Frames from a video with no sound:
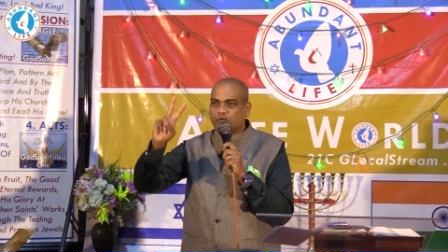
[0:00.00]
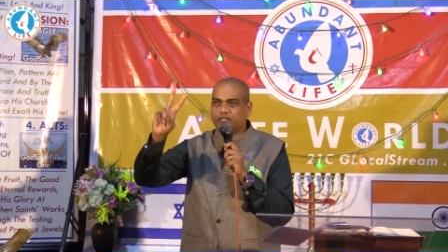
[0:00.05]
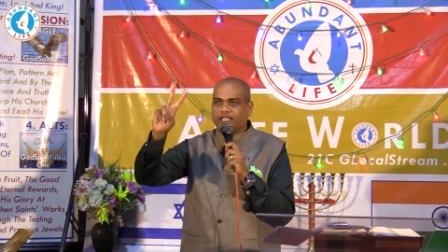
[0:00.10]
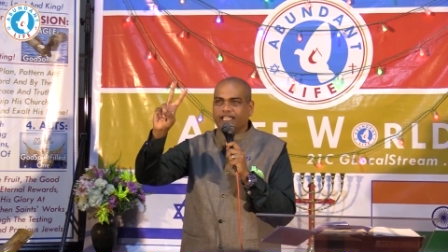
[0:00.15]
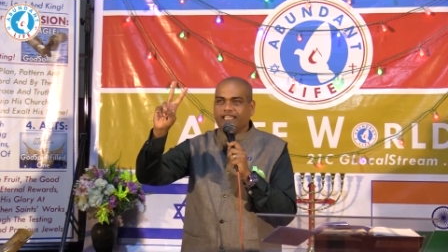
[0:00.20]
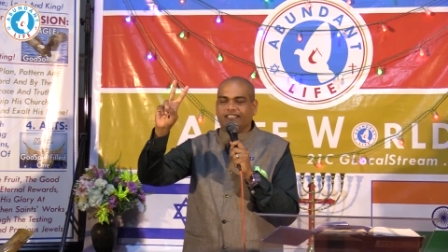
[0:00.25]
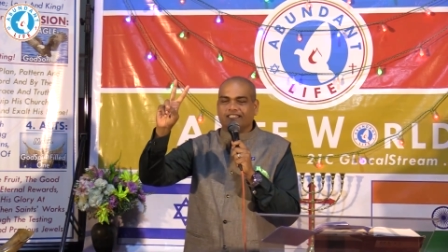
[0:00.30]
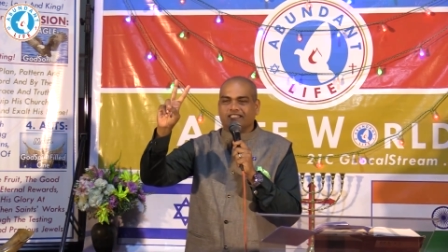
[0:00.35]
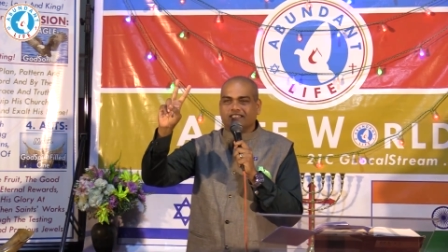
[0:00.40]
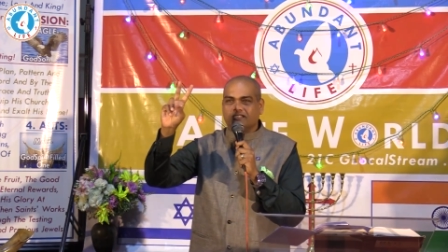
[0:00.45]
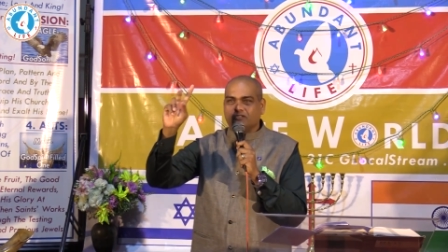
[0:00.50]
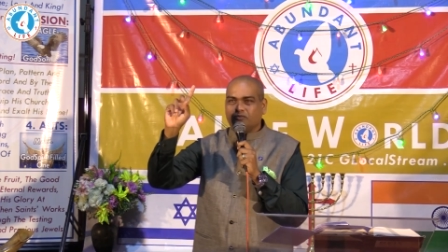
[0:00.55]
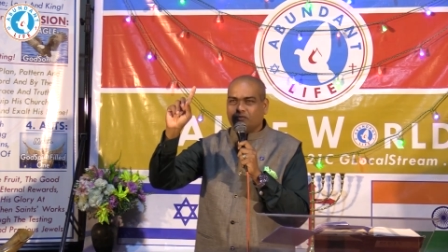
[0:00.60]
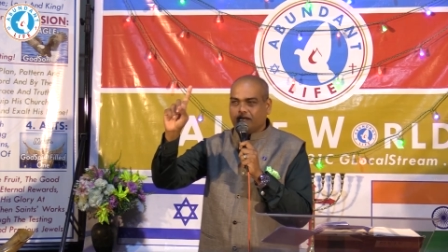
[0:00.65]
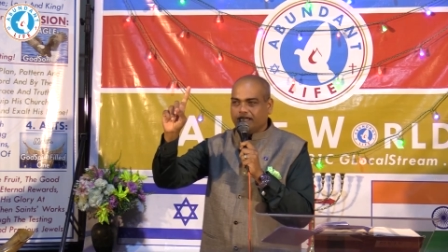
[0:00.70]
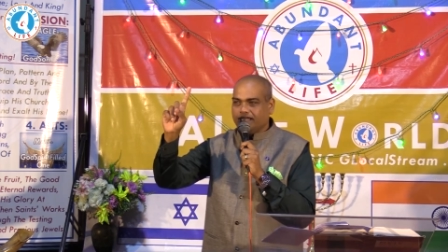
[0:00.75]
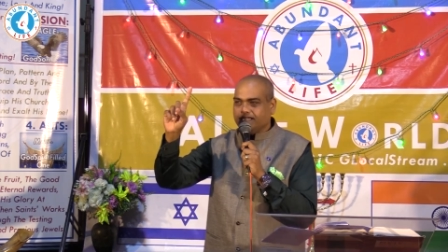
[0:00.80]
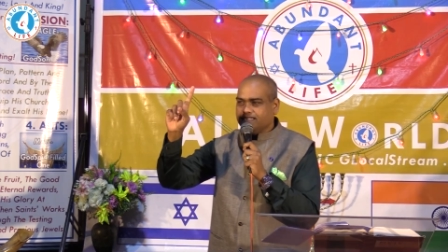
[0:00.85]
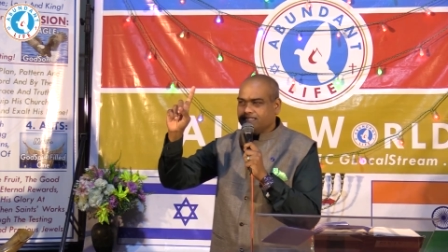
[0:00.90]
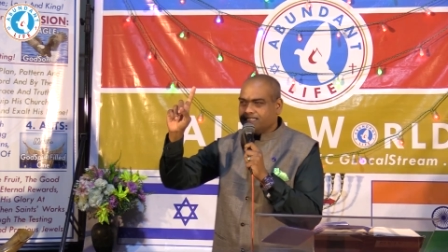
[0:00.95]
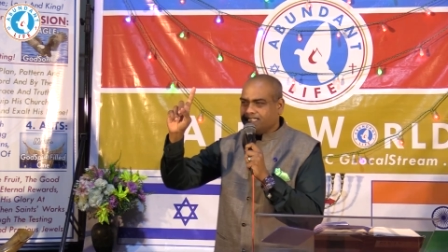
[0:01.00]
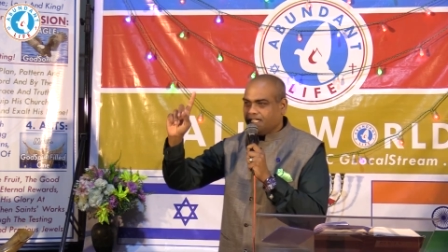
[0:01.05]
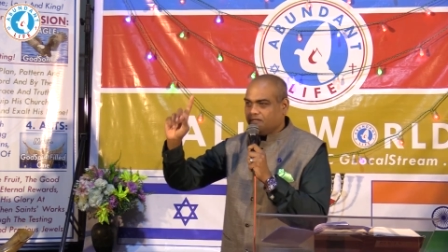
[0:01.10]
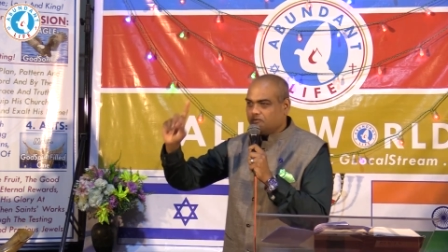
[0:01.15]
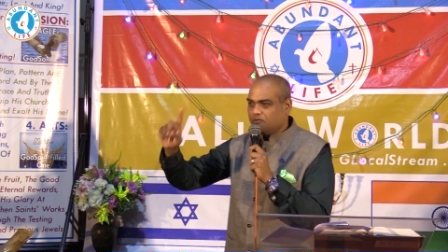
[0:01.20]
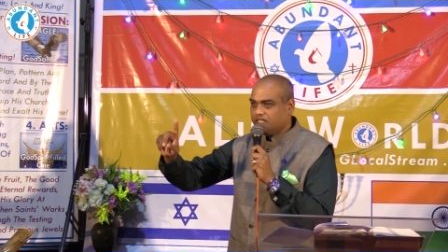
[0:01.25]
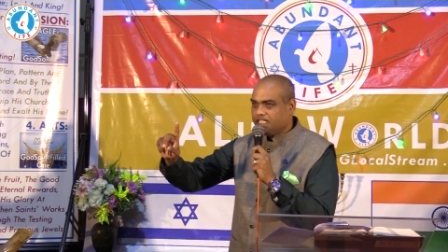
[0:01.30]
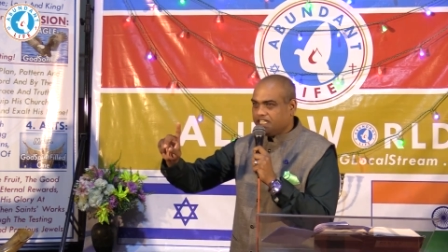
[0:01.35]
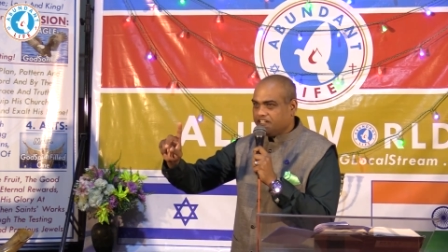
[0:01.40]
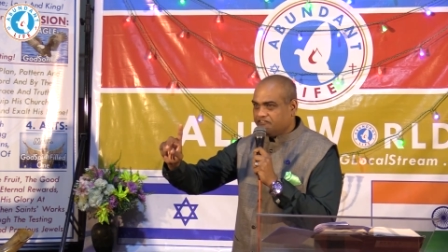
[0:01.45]
two things. One is he
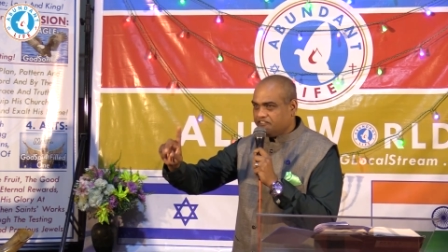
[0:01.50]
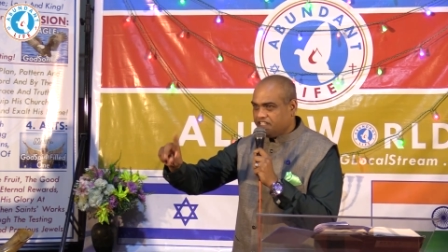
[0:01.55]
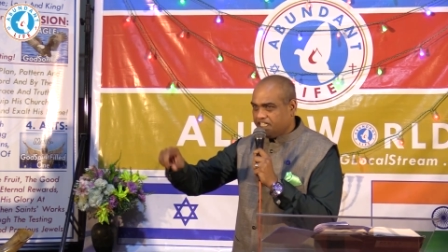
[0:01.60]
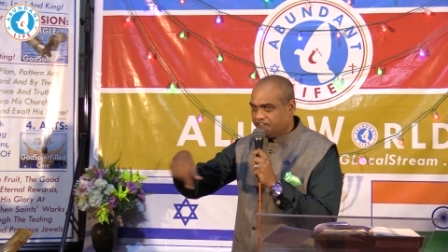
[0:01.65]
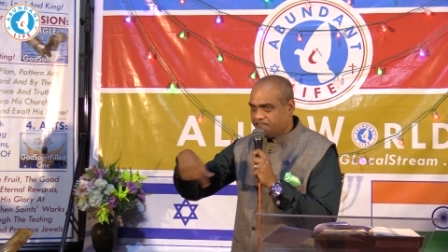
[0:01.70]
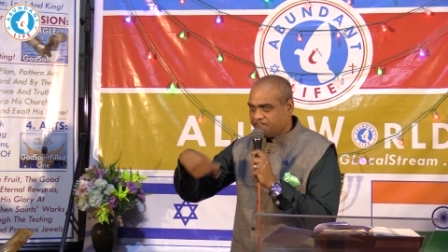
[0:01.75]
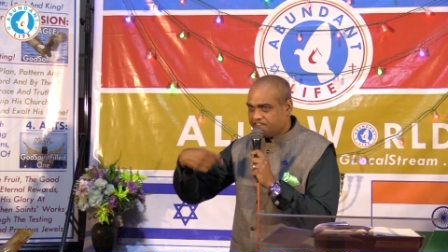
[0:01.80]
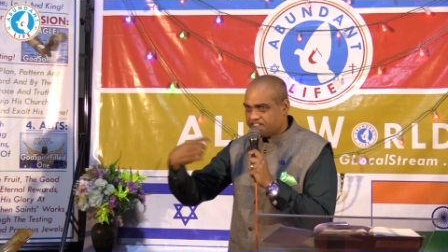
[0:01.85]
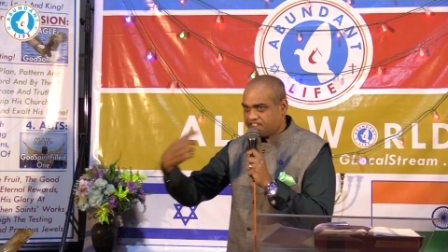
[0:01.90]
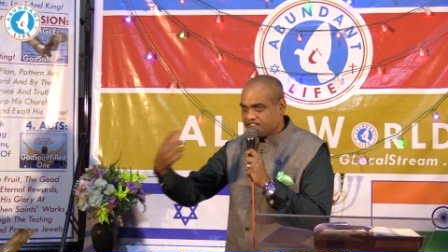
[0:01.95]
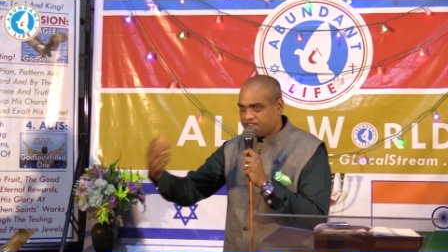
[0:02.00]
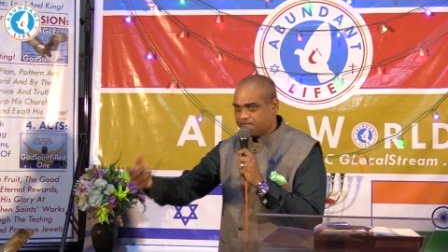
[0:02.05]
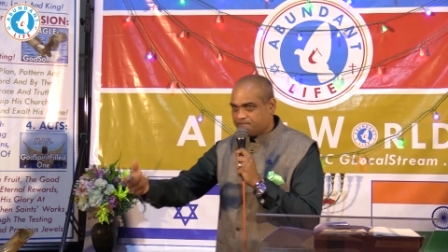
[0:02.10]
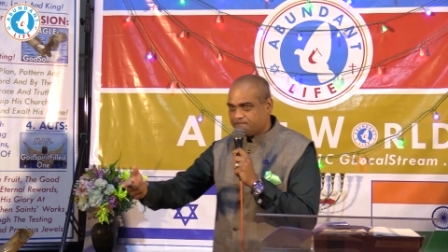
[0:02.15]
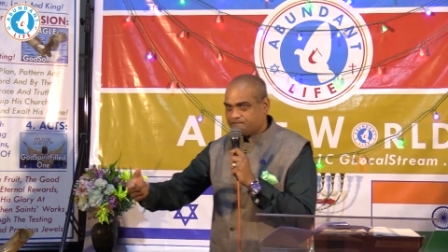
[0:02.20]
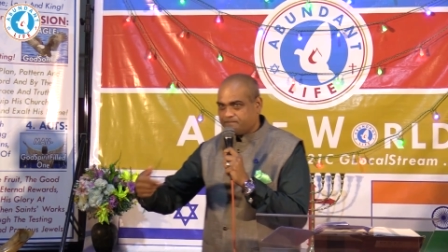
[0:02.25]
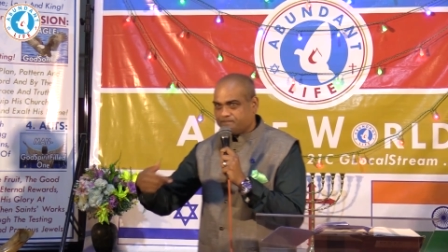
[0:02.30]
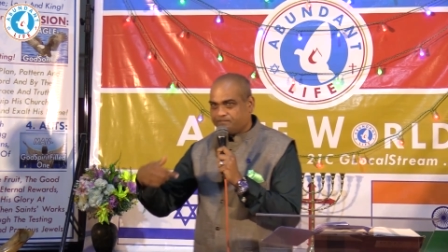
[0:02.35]
would give gifts,